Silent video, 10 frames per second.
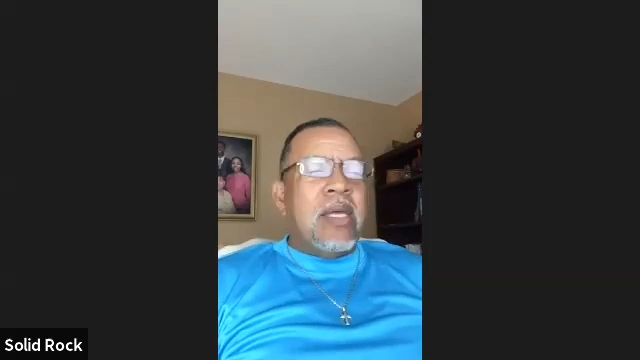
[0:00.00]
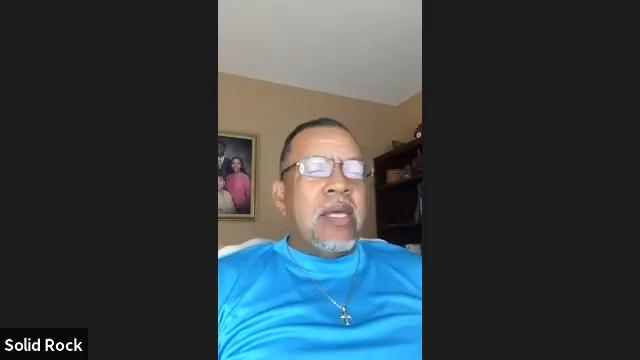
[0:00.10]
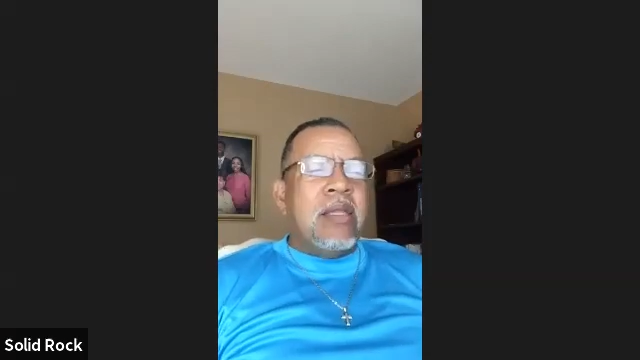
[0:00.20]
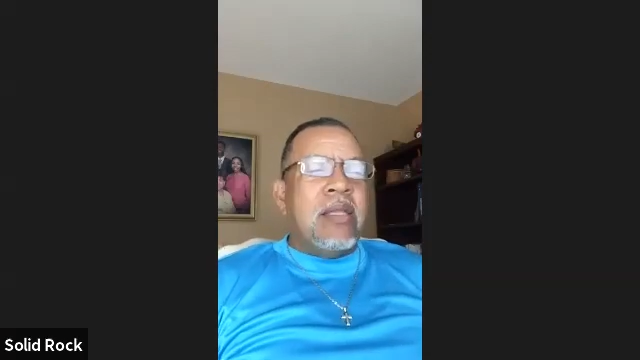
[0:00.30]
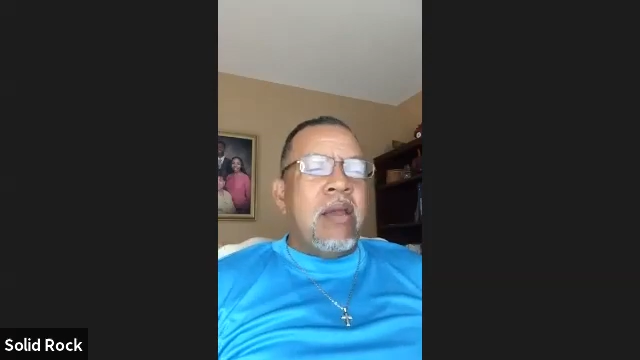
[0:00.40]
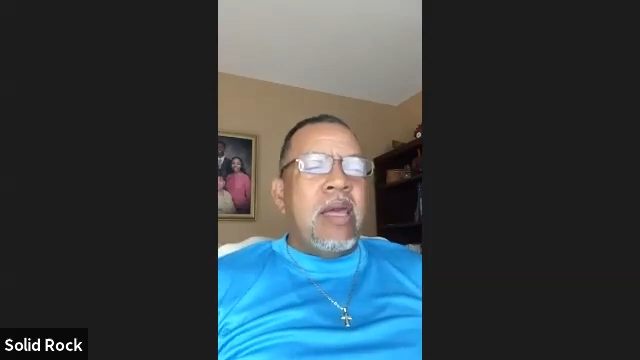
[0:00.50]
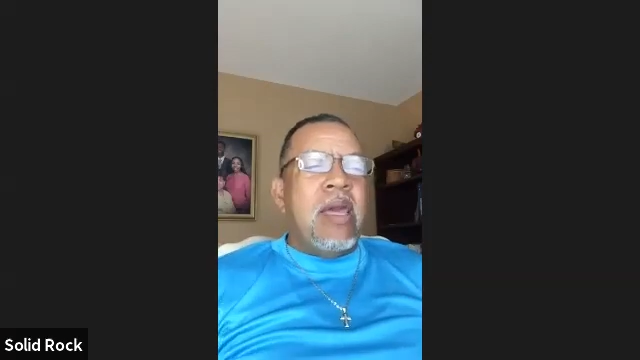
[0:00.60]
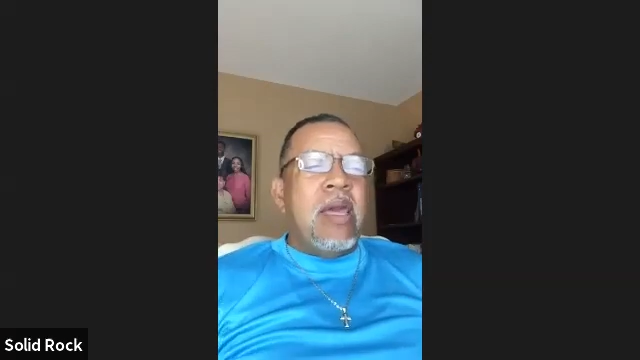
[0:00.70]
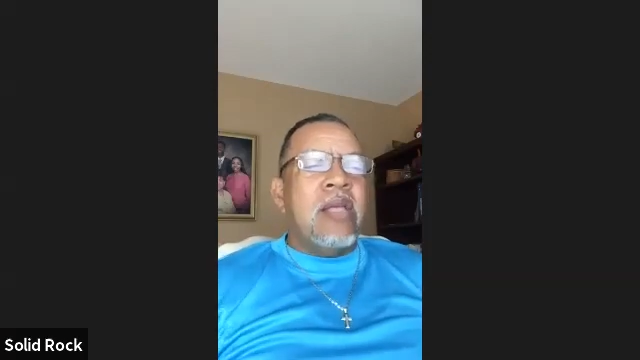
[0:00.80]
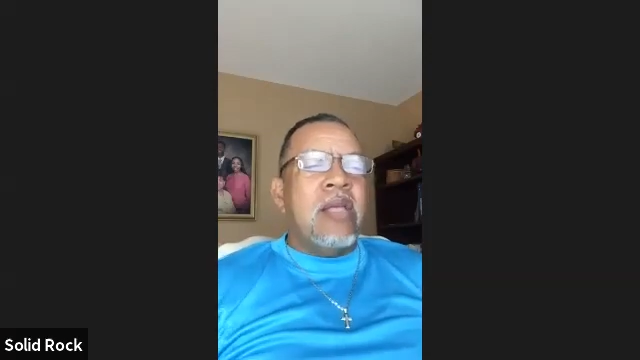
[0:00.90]
shrugging
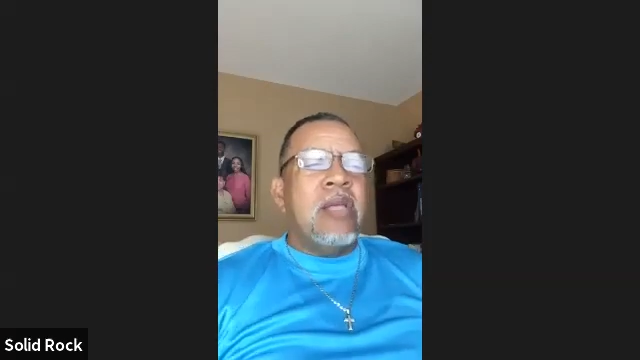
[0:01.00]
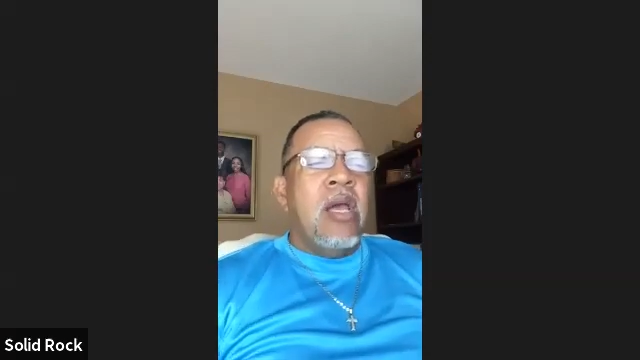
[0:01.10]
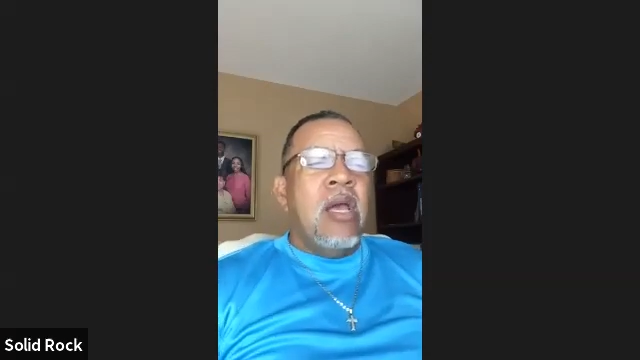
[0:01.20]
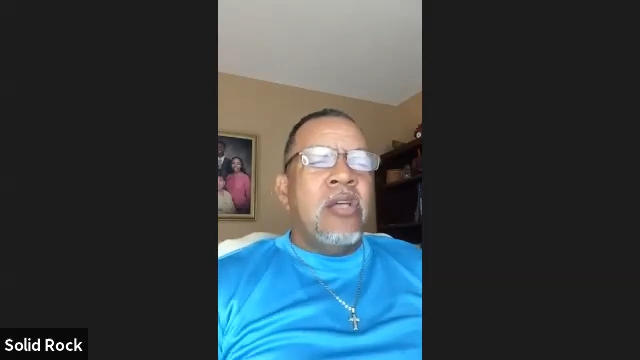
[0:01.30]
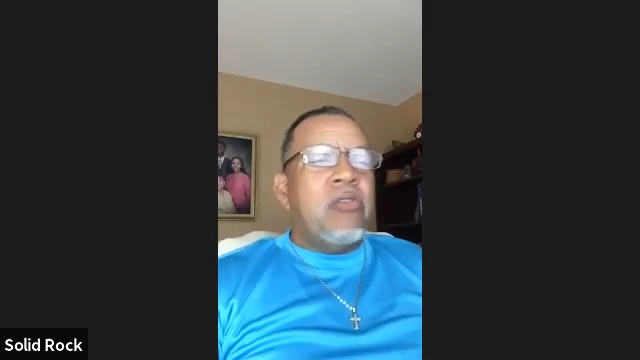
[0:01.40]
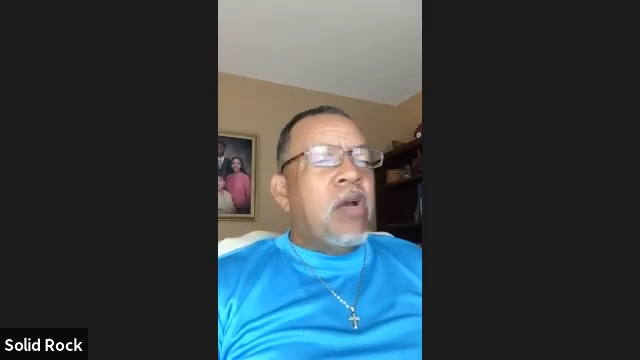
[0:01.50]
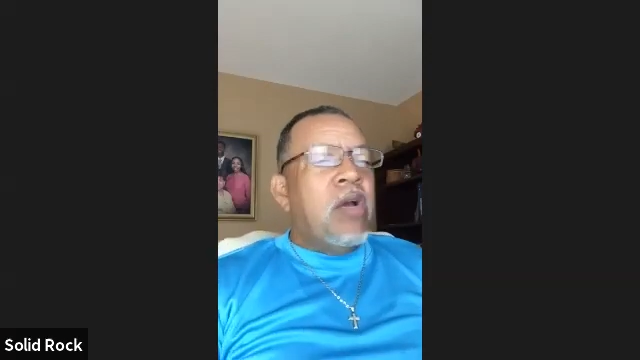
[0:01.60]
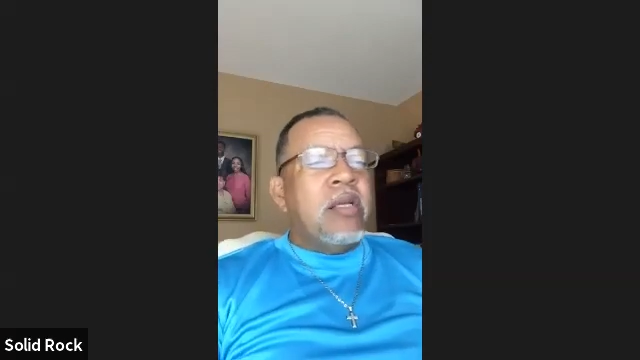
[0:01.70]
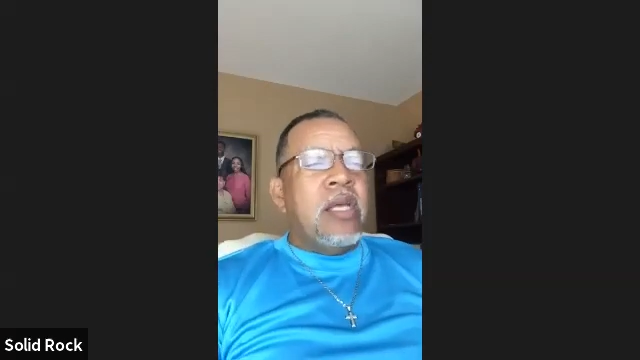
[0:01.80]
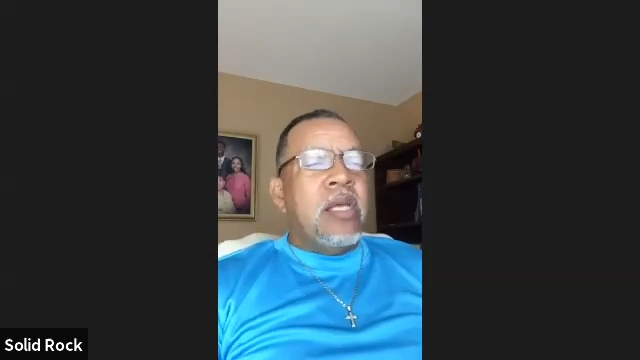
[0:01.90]
their shoulders, and
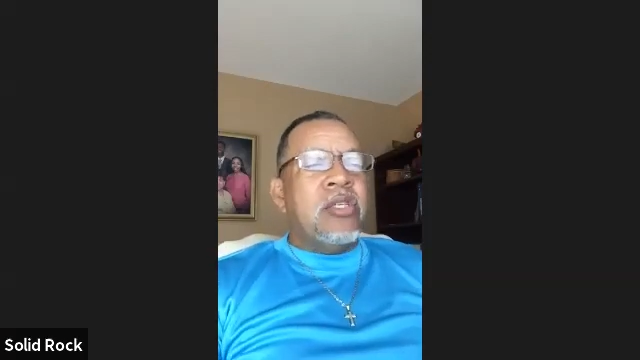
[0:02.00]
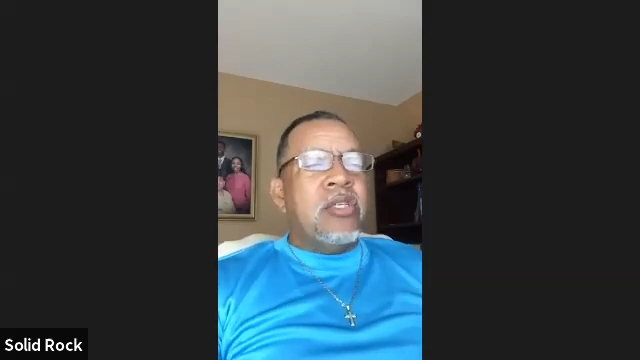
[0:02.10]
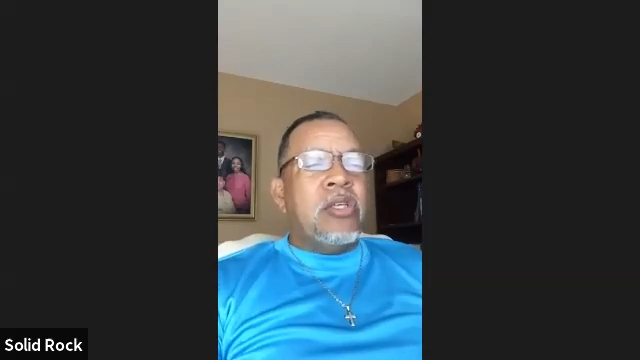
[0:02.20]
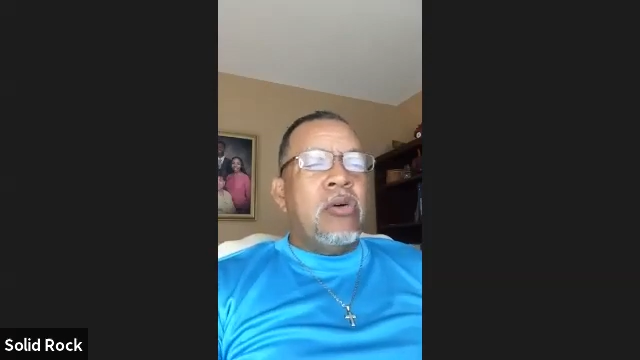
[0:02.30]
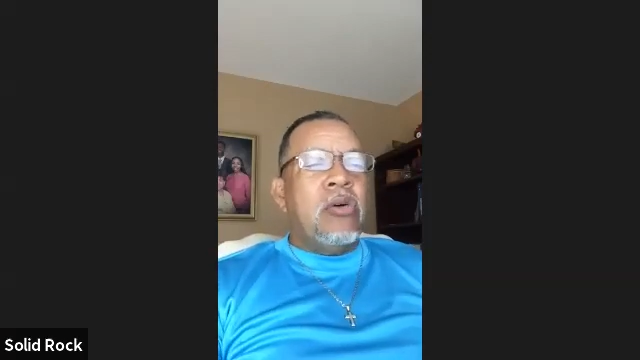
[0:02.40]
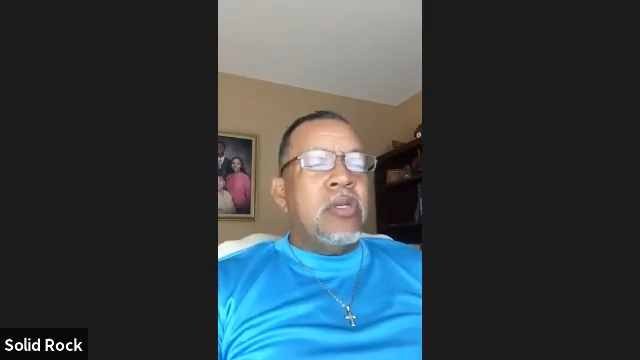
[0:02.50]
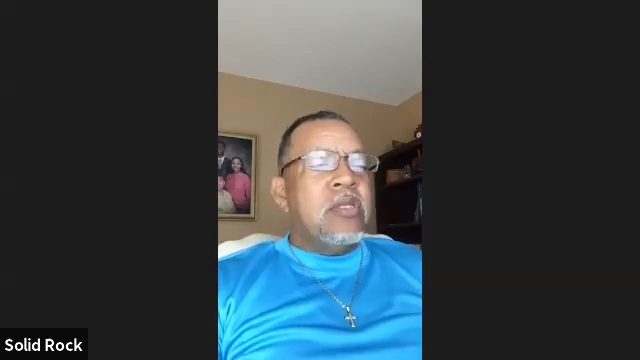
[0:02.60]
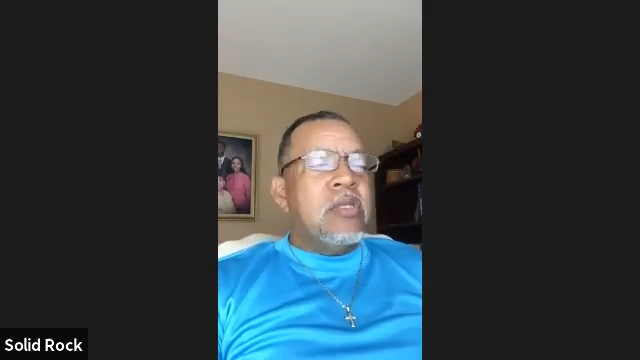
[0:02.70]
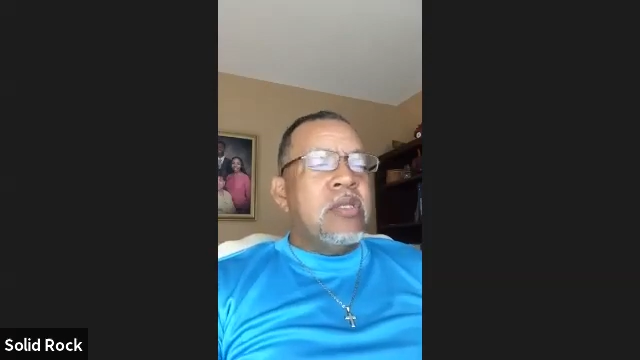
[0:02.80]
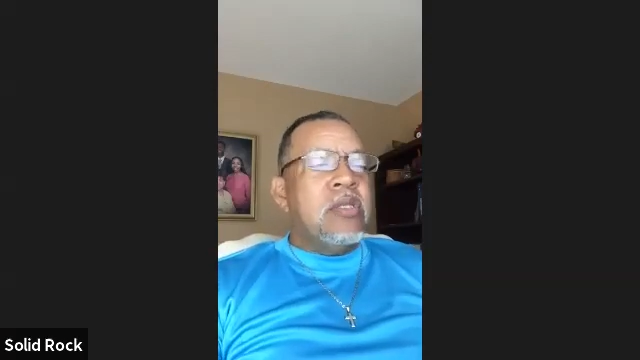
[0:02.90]
giving up on the
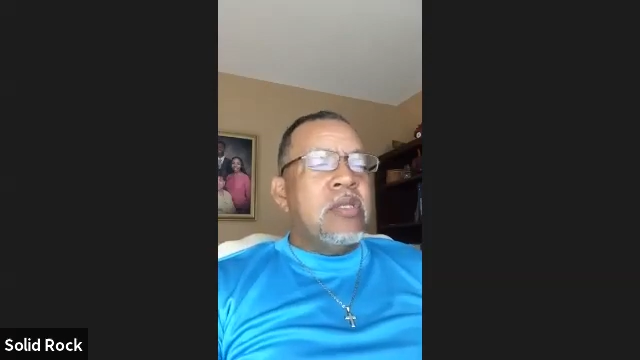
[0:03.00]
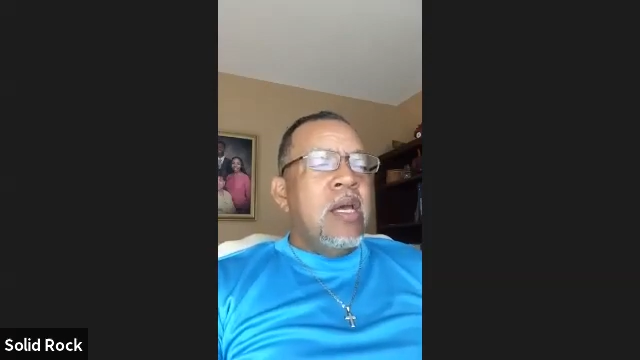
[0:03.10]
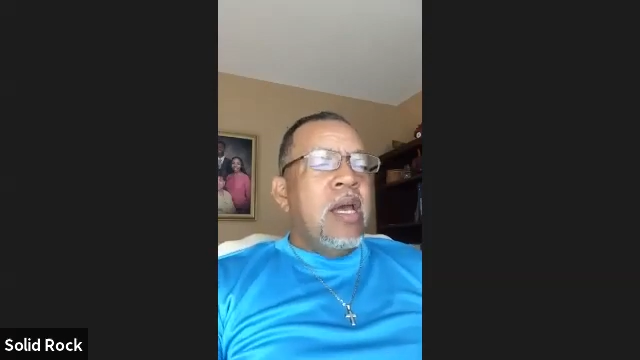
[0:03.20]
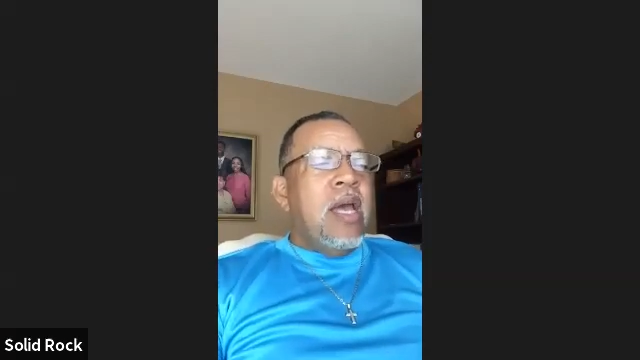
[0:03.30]
state of